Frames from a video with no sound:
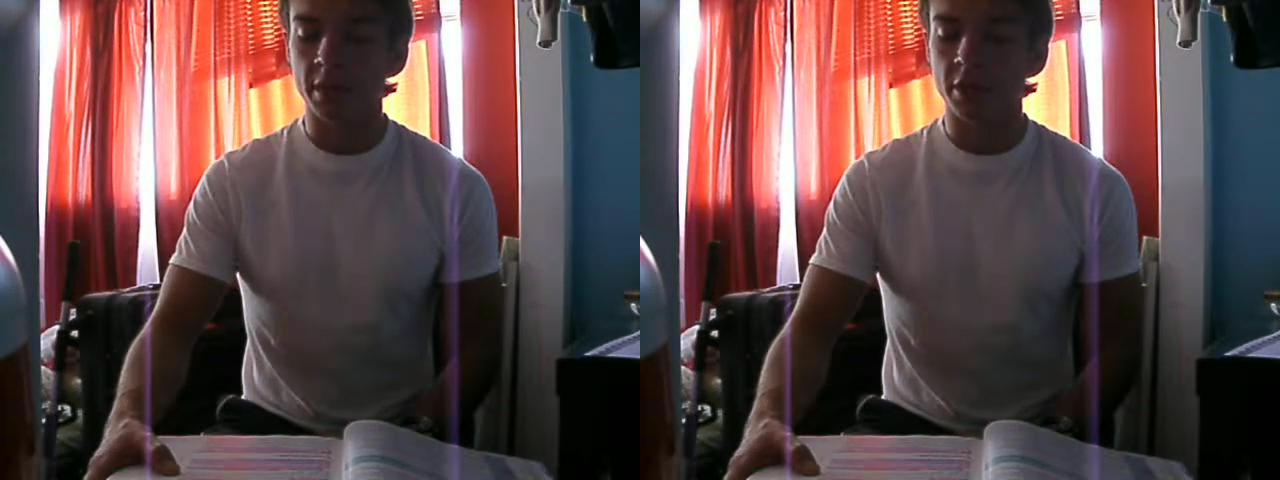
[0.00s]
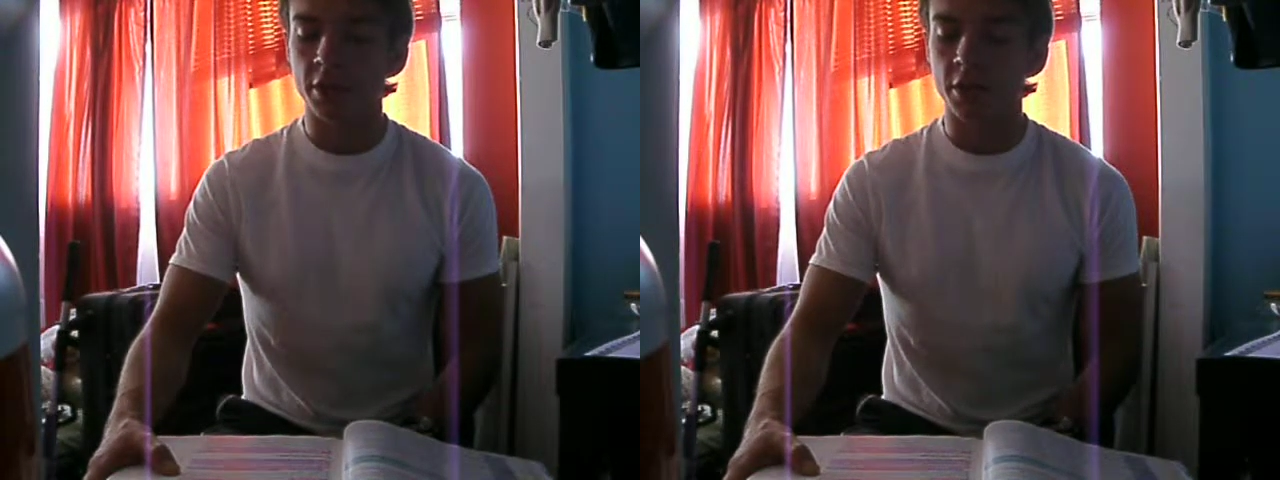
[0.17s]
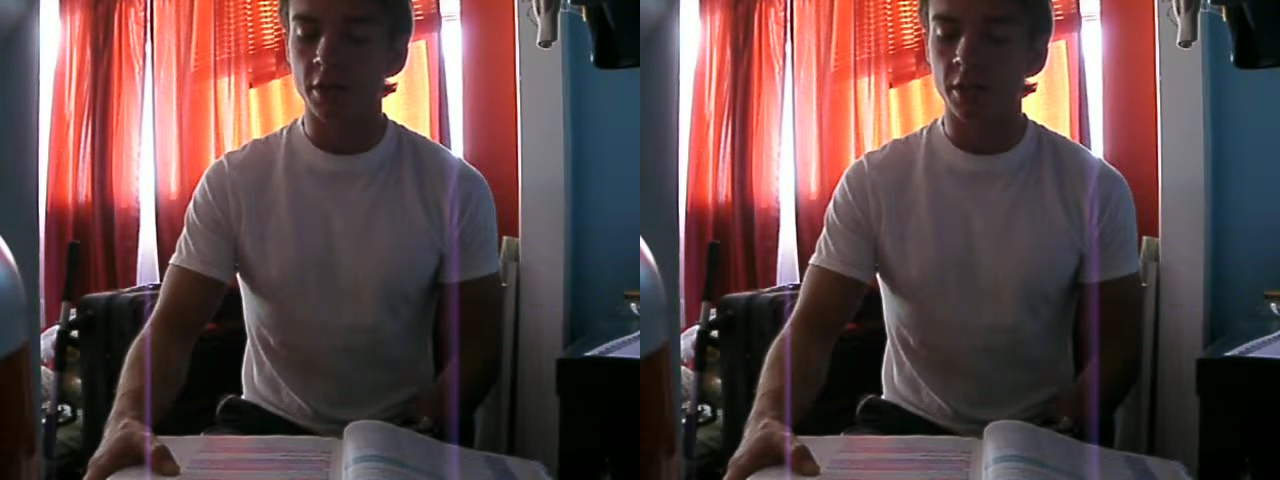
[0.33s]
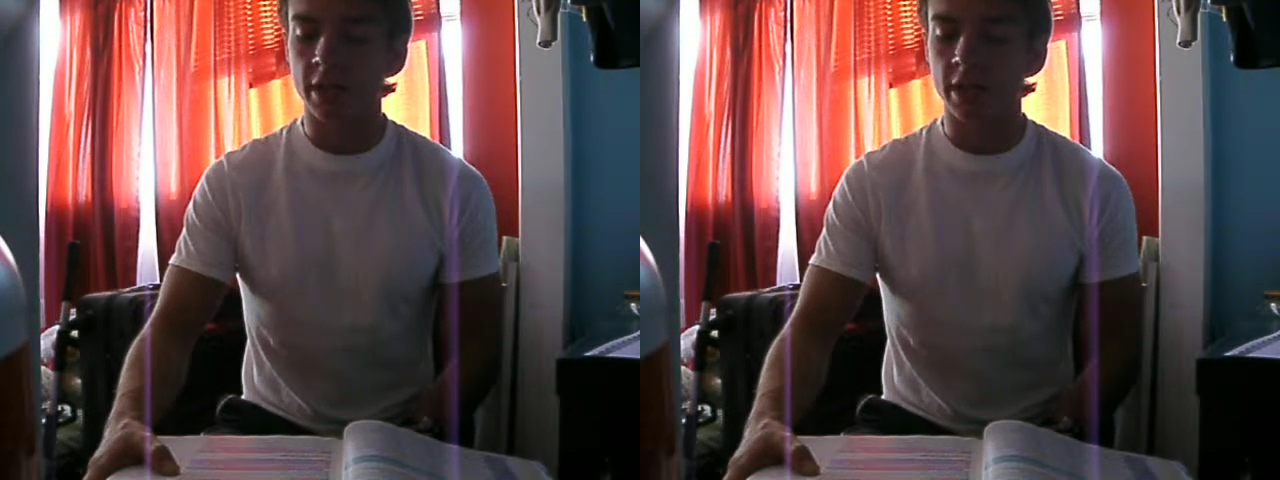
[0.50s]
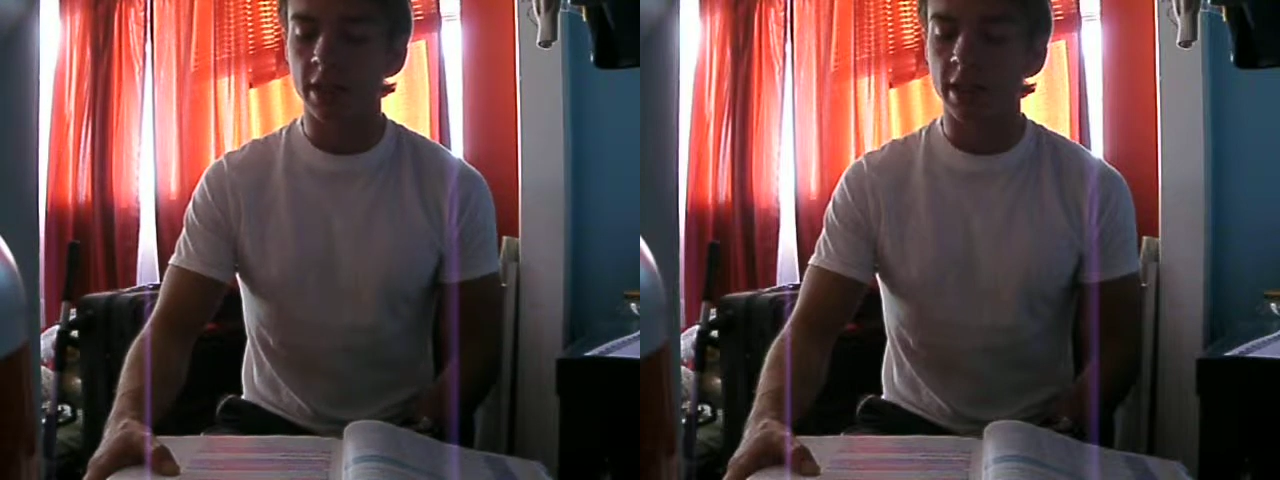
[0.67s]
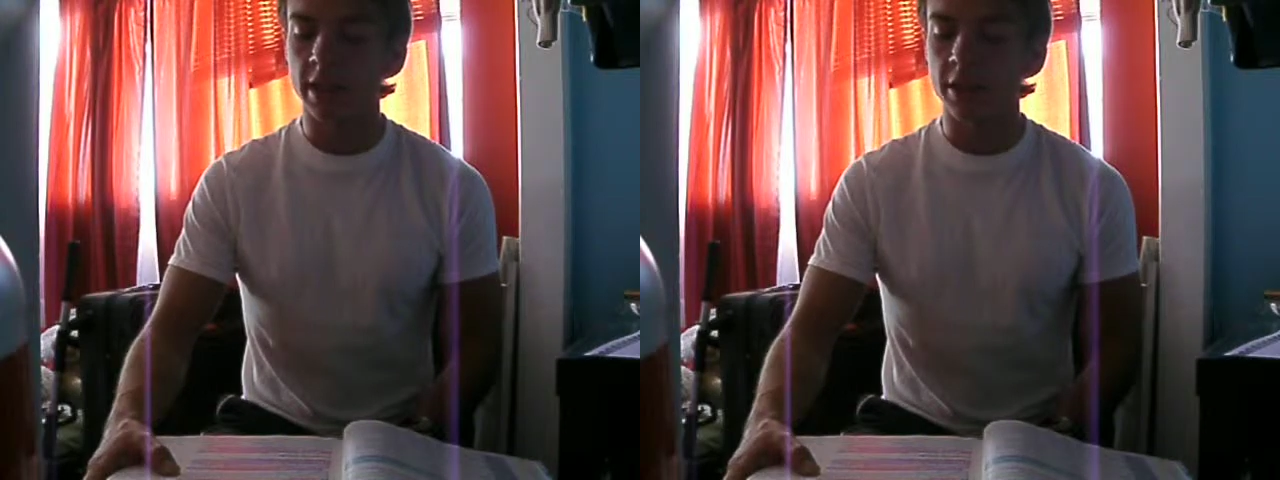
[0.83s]
ensuring
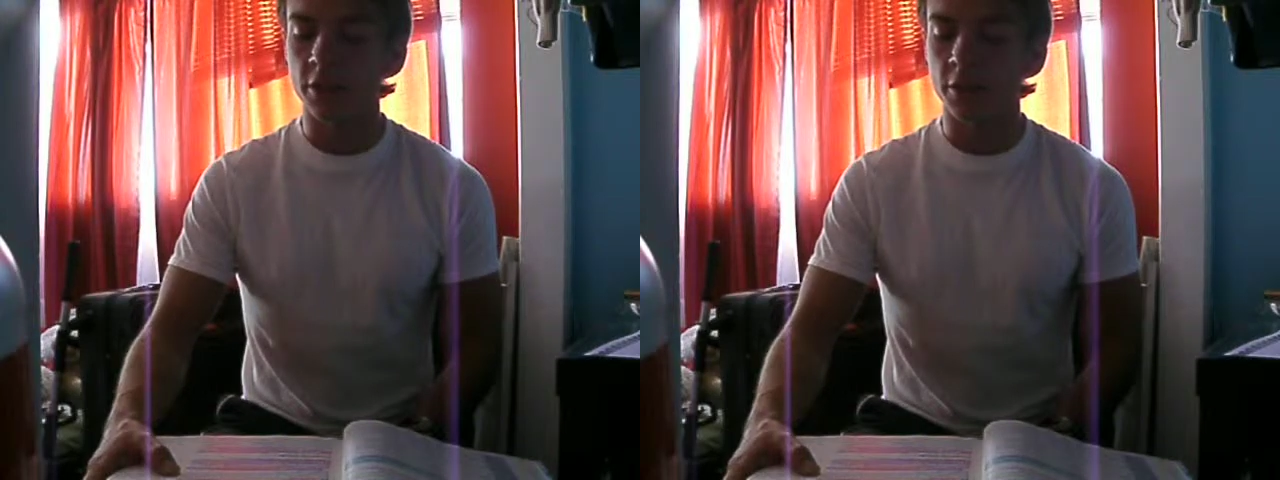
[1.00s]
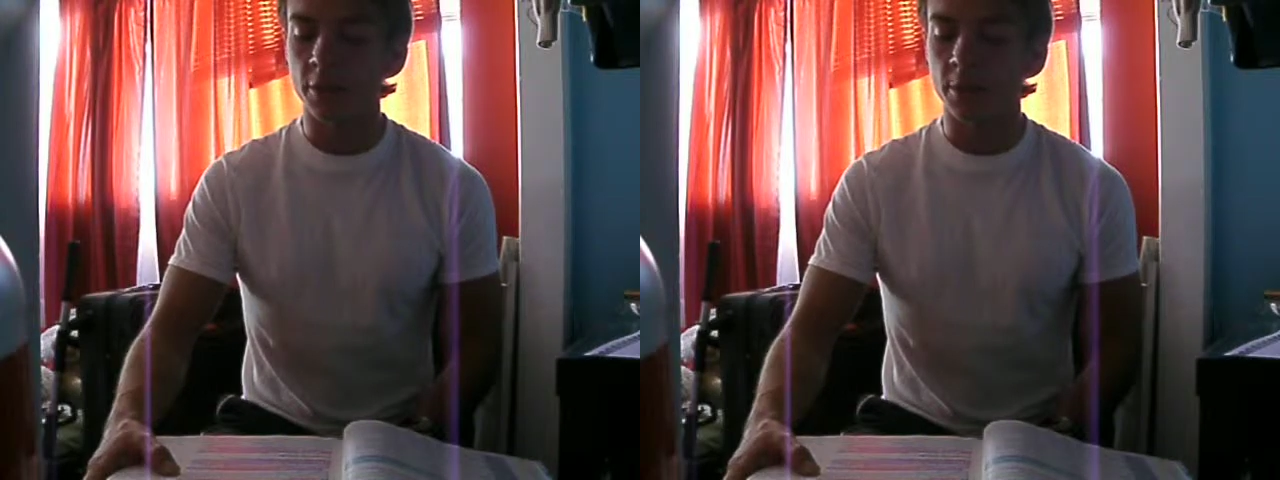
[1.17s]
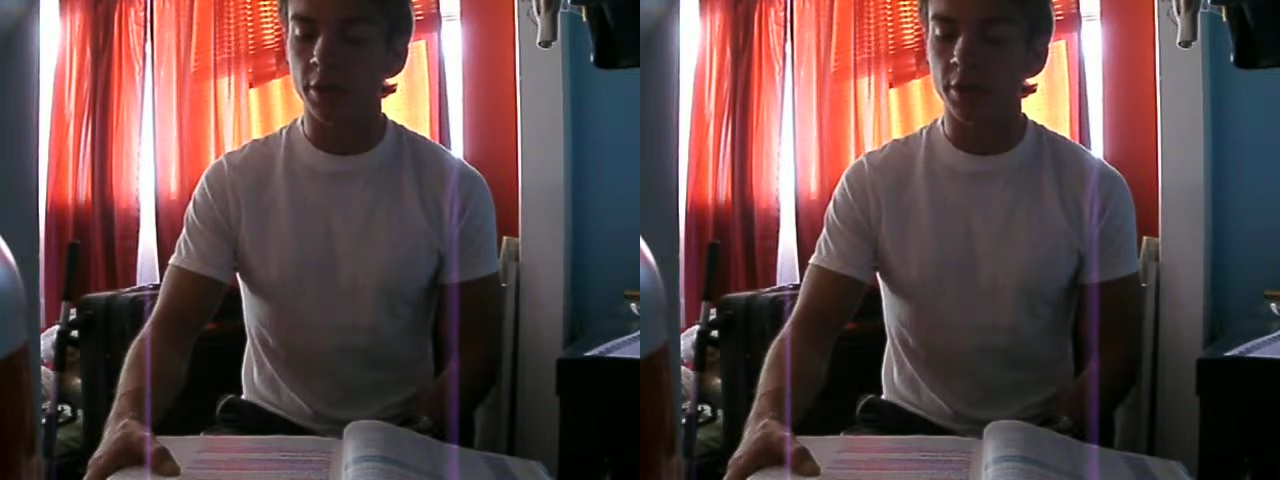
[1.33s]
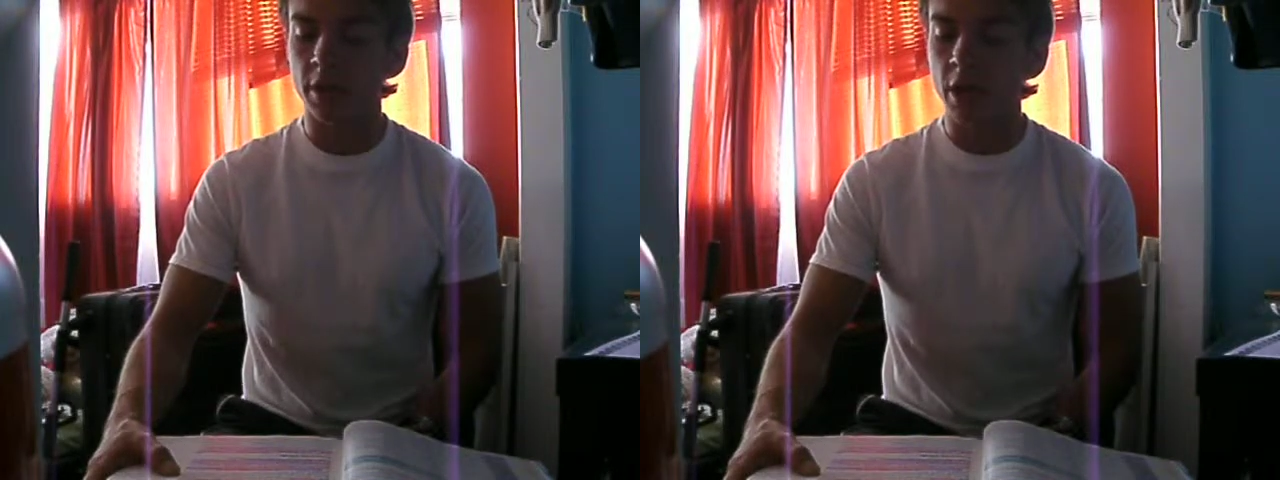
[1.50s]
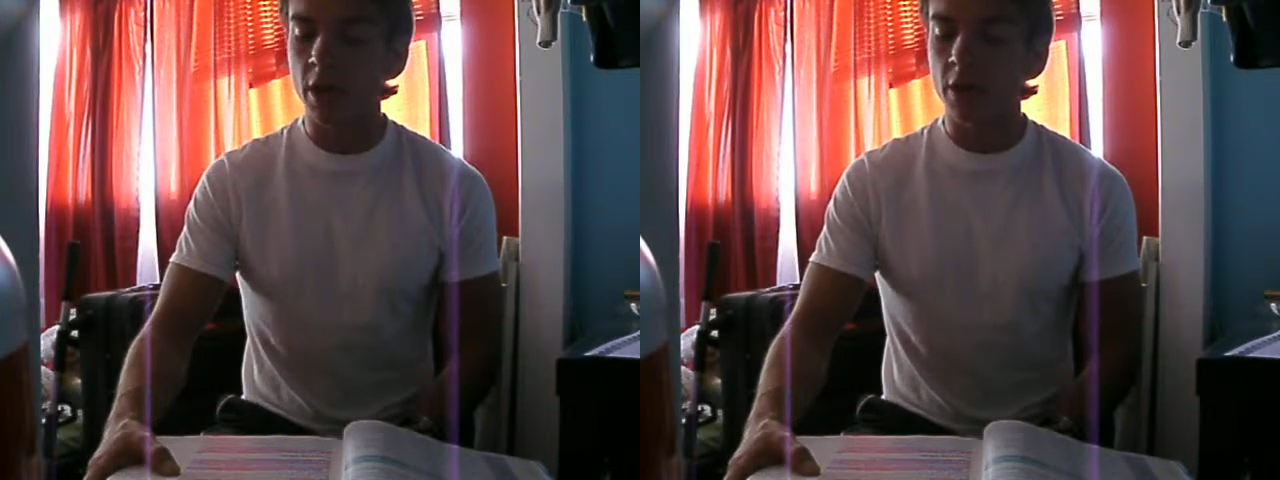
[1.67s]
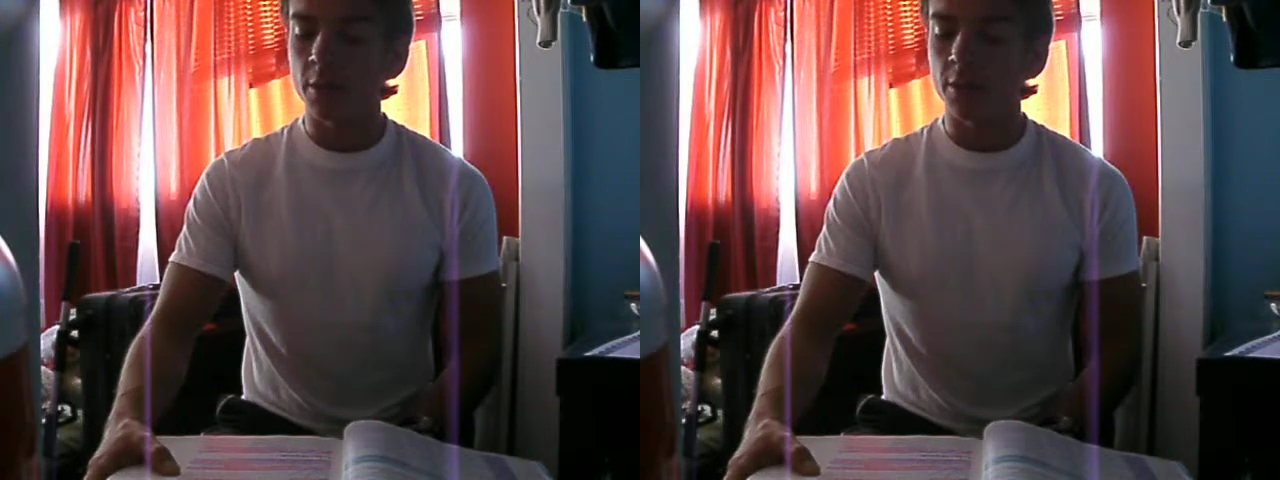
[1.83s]
that each hormone
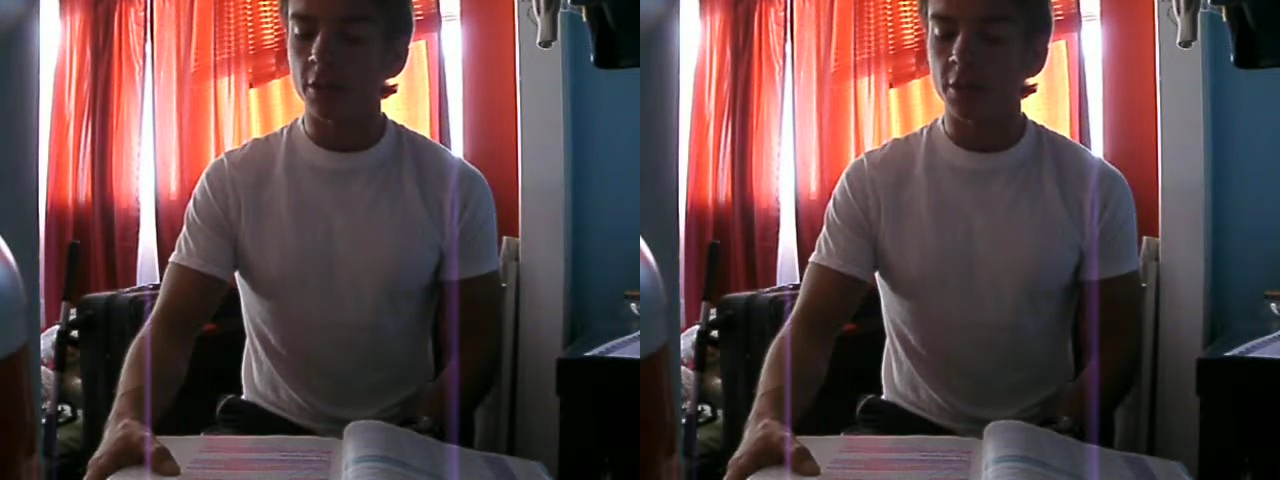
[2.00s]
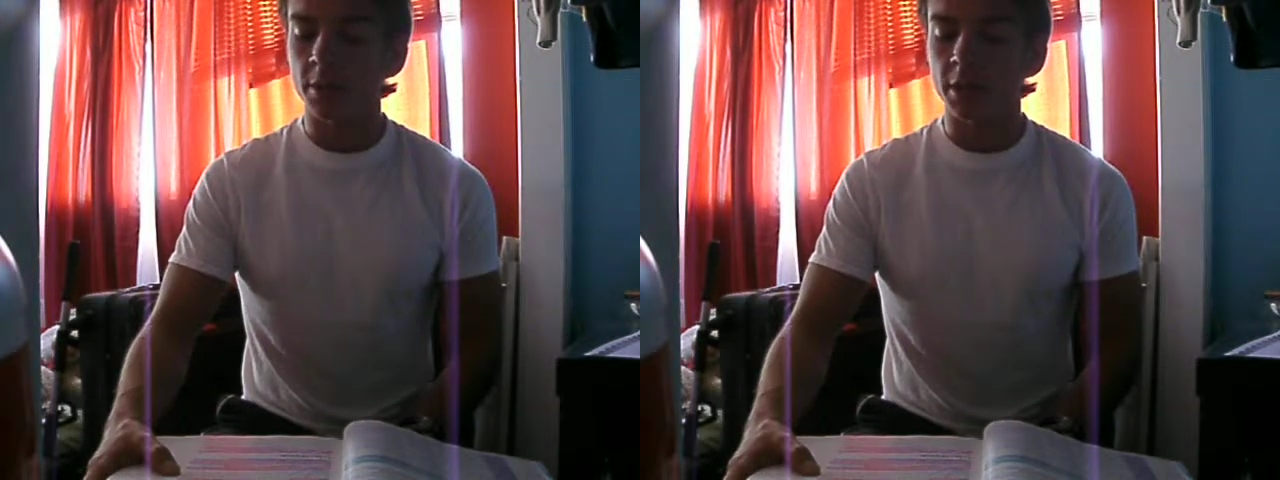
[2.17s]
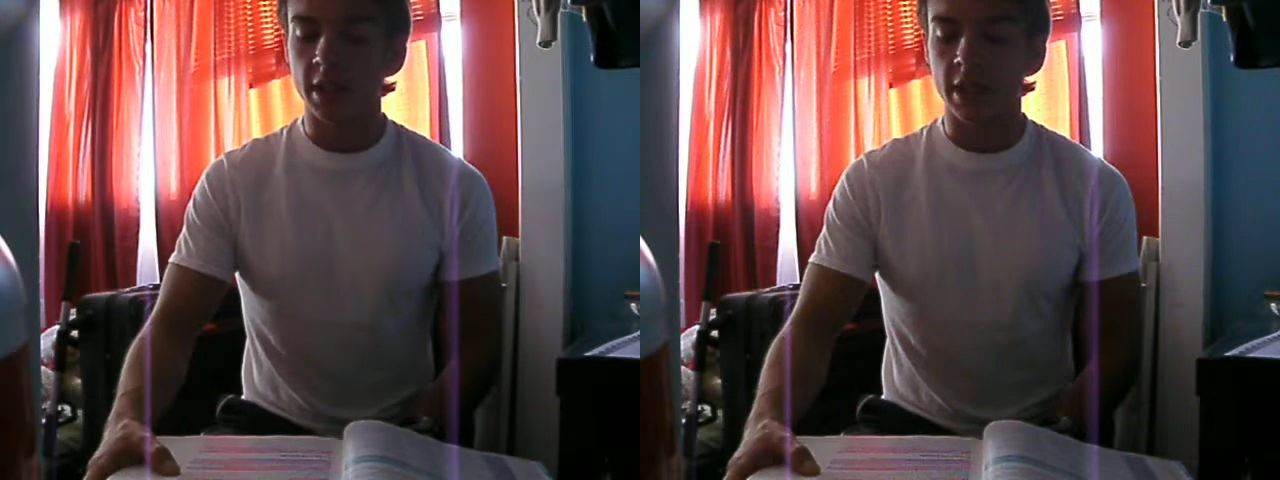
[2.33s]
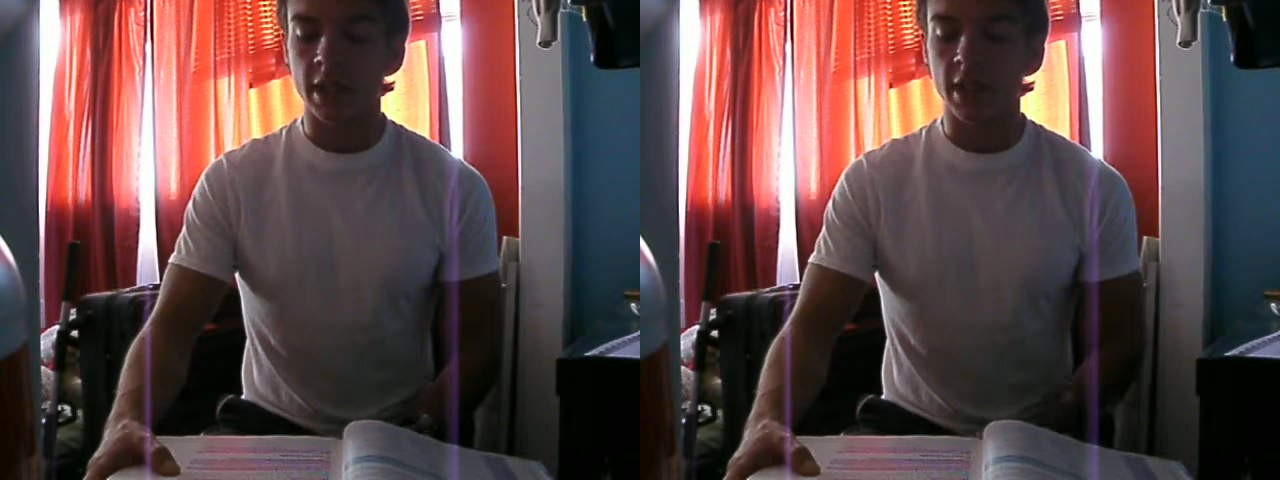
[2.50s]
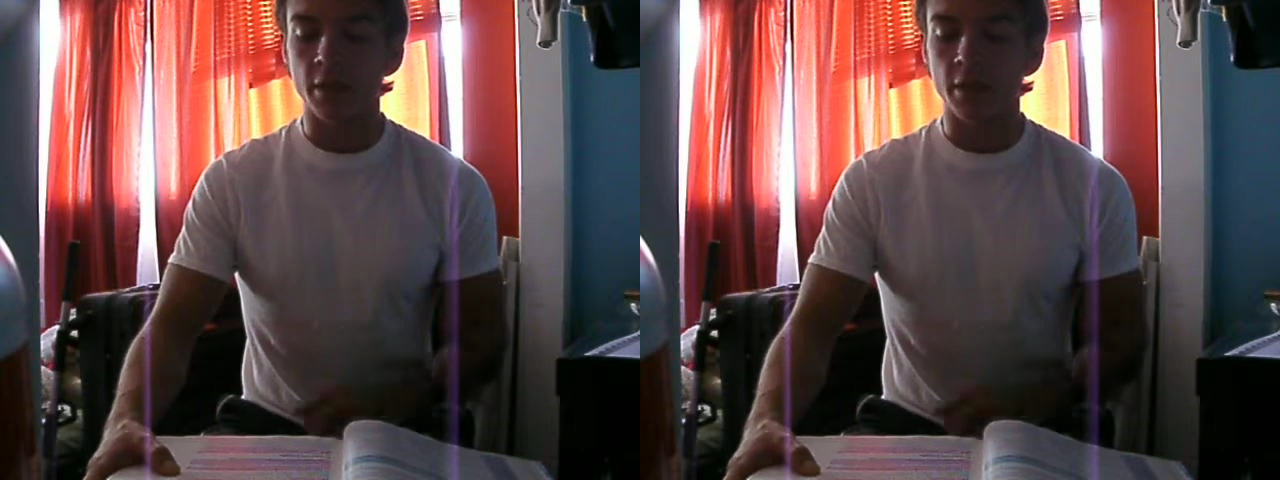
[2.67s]
will communicate